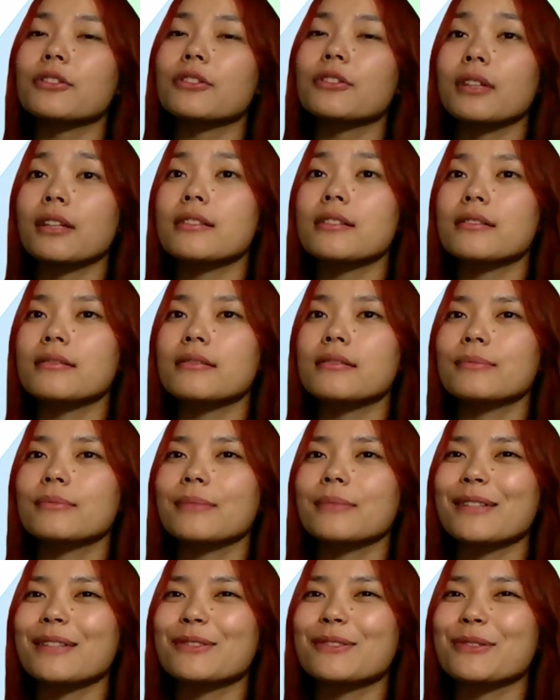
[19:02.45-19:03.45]
to kids
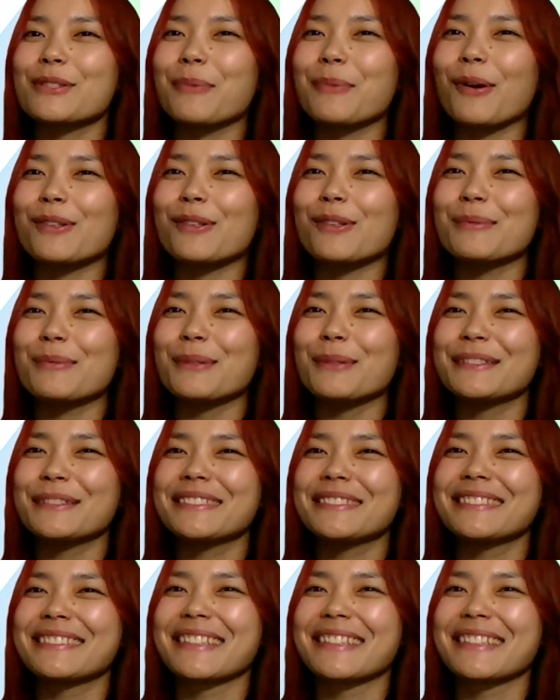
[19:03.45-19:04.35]
as soon as possible.